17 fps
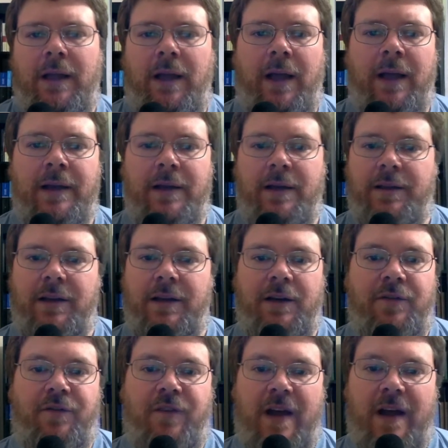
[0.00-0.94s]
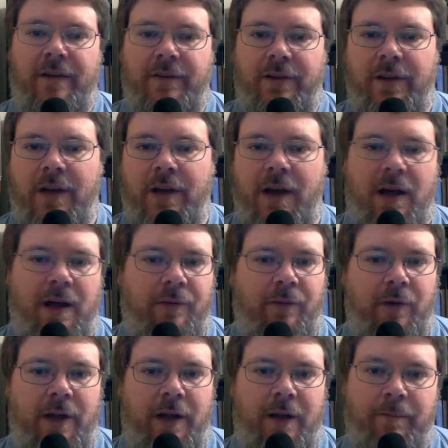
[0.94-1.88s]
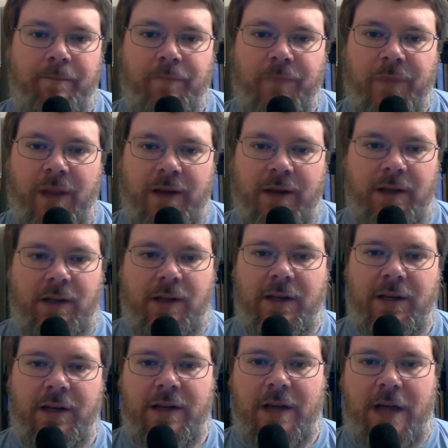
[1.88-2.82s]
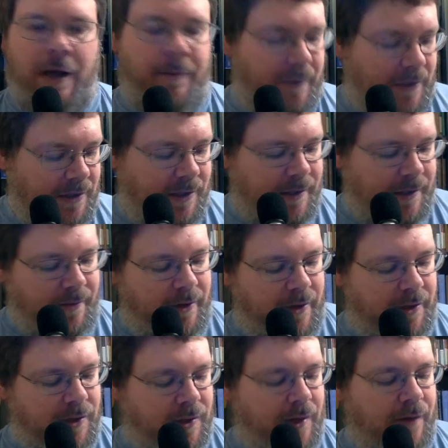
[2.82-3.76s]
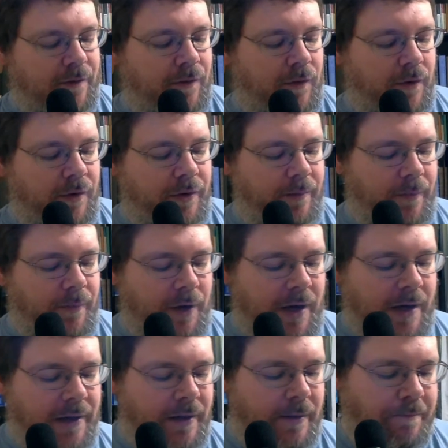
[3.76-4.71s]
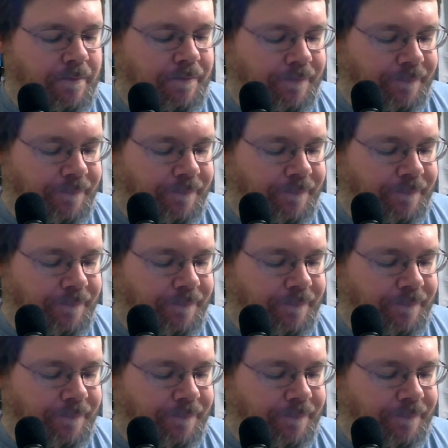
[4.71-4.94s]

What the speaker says: and that he found on the highway, and he cleaned up, and so on and so forth, and brought them